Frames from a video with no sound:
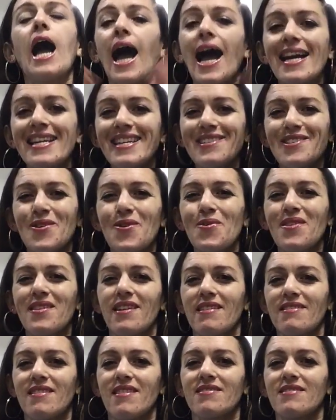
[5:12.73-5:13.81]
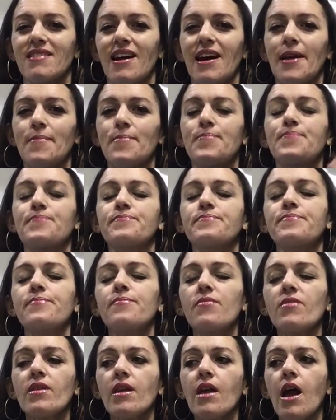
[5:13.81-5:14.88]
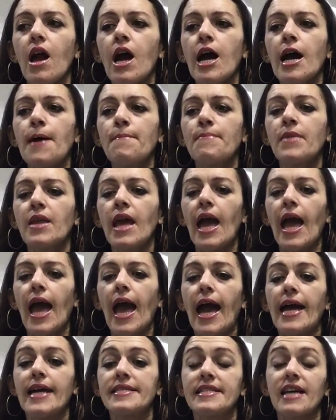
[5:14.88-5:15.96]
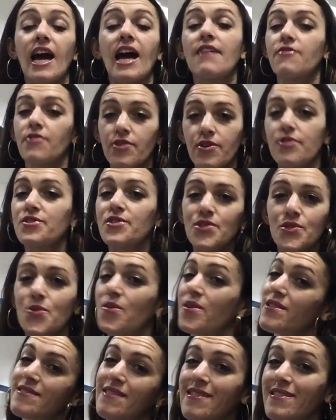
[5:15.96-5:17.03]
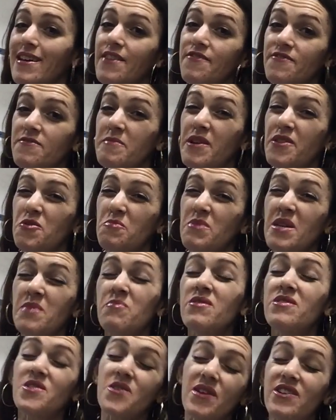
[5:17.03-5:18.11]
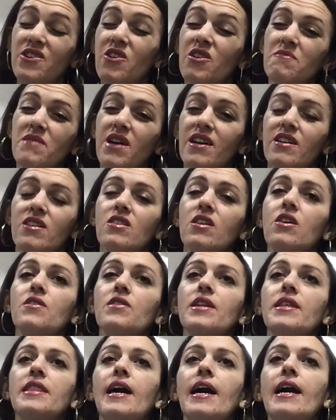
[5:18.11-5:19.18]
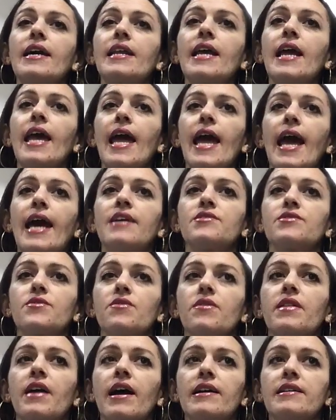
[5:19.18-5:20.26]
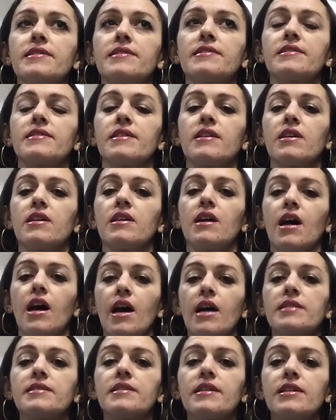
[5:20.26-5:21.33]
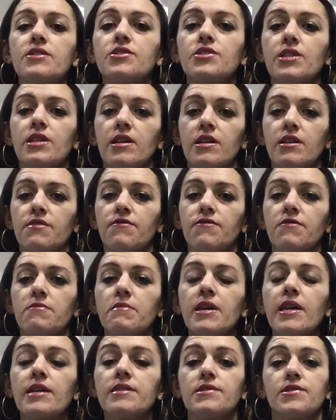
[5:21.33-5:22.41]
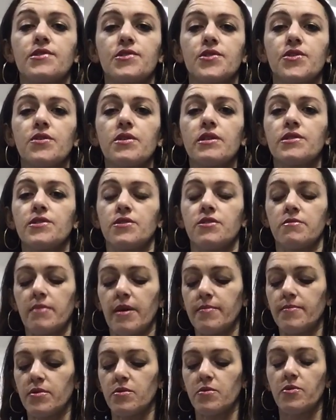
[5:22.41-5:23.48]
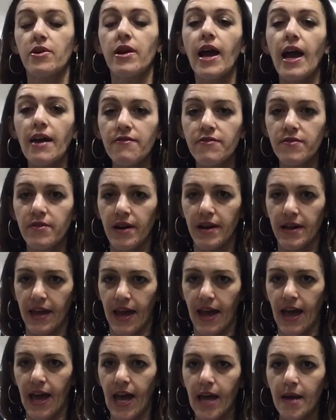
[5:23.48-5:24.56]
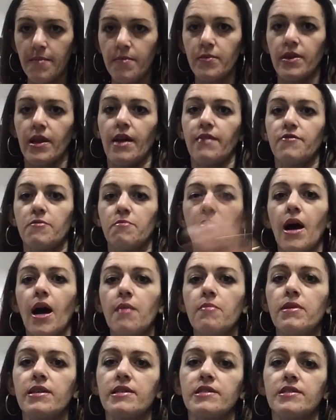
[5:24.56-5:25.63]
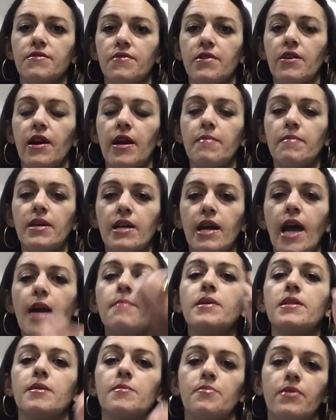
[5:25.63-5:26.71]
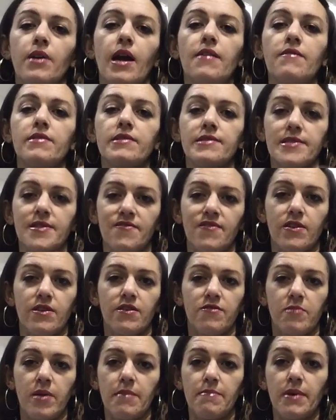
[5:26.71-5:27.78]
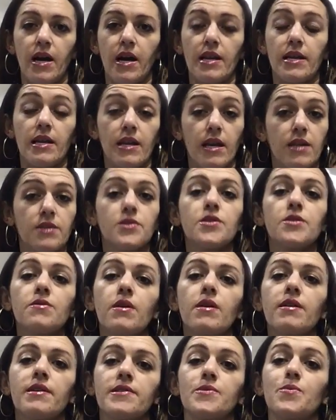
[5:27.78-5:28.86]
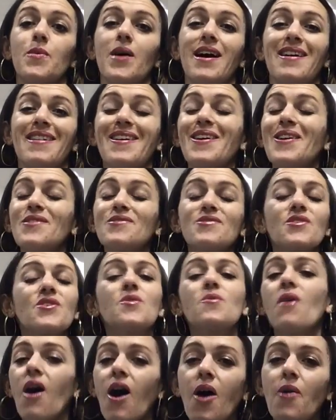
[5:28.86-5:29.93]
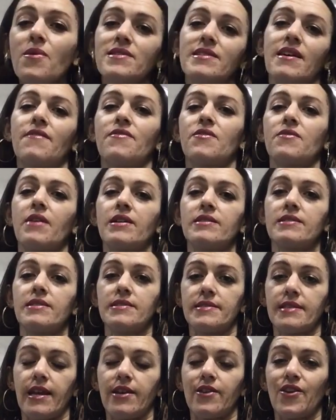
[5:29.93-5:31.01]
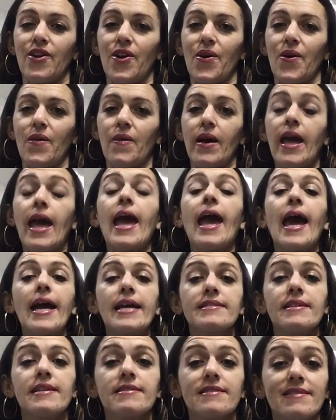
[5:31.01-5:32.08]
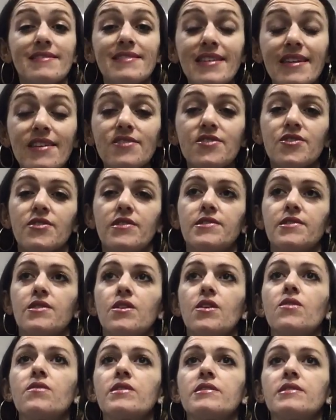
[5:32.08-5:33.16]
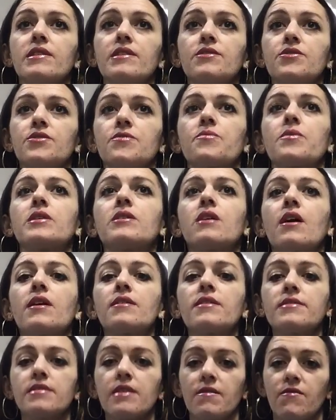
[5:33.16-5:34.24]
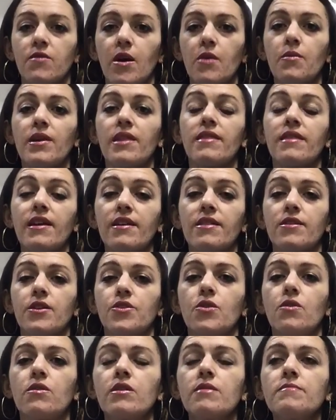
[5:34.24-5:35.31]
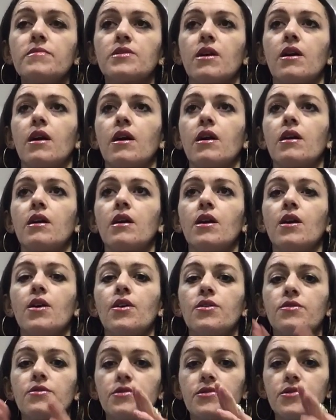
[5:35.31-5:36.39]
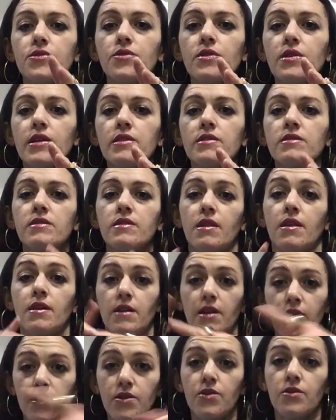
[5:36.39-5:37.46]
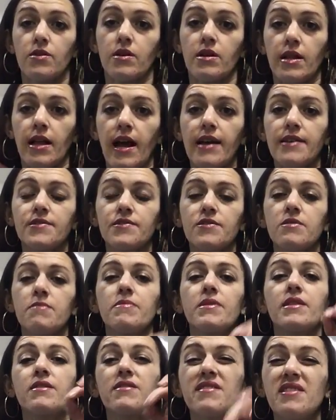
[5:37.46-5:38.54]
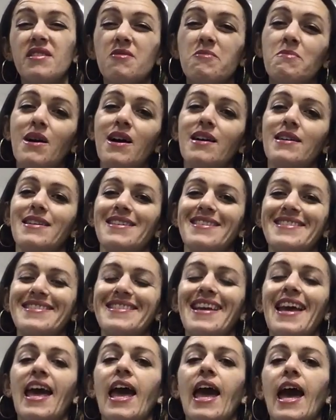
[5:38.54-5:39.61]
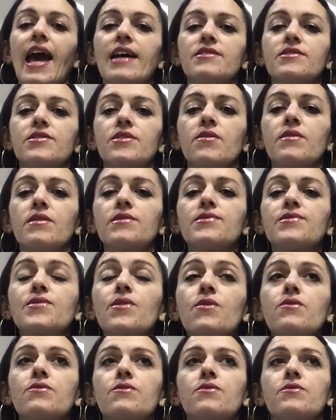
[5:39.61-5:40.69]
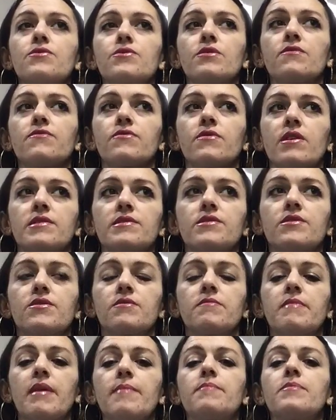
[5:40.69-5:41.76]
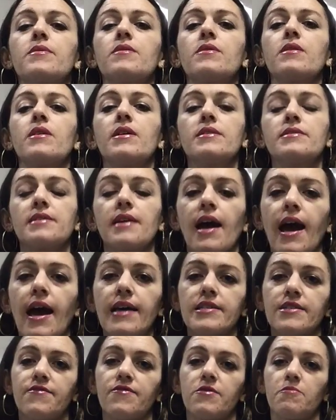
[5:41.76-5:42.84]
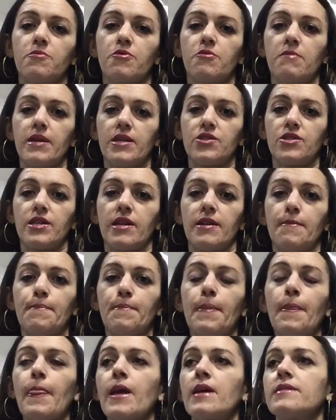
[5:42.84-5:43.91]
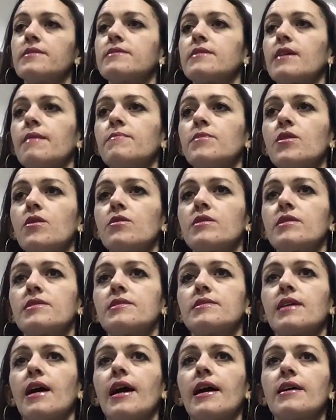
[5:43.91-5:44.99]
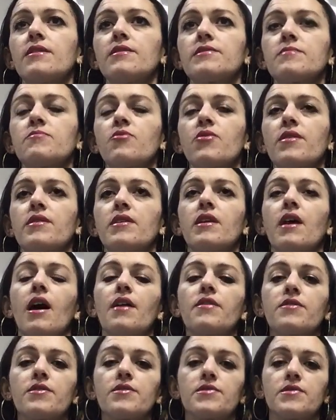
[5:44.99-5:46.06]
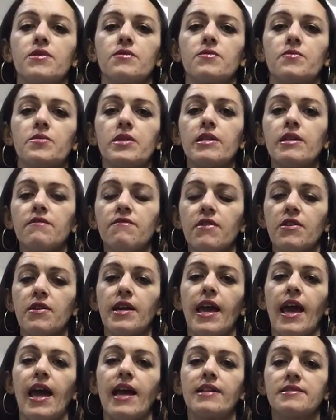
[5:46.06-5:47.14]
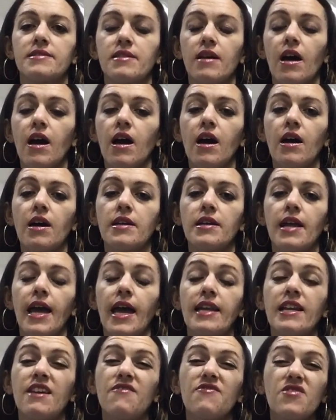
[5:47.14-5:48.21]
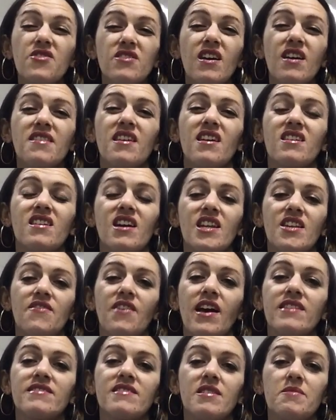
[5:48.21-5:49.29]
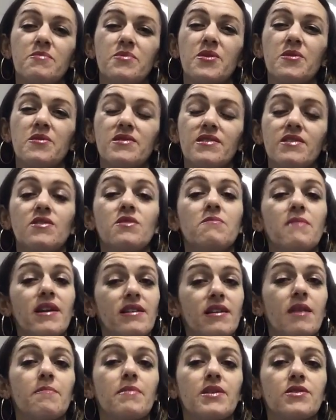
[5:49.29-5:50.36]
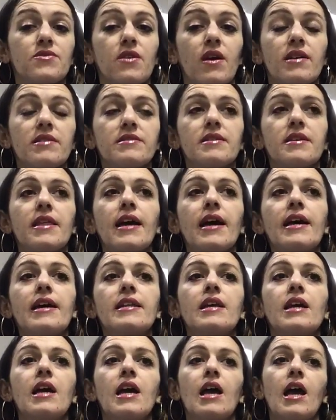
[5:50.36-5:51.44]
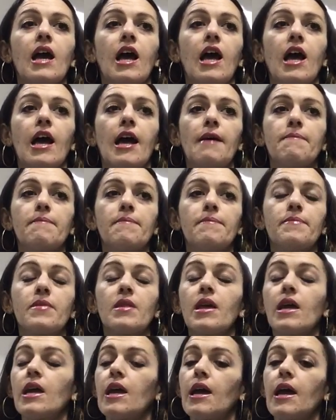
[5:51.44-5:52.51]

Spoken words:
I didn't know that at that time. And I've heard stories like that from other people, so I know I'm not alone in that. And so that's a teaching for me as a student to remember wherever I am, whatever public sphere I'm in the private sphere of my body, and you are as well. So you always have the right to say no. And as a teacher, as a yoga teacher, regardless of what we think the norms are, your students, they're in your classroom, but they're in their bodies. And so it is so crucial for us to remember to ask for permission. Some yoga styles more than others are really very hands-on, and if you're not that kind of hands-on person, you might not be drawn to that.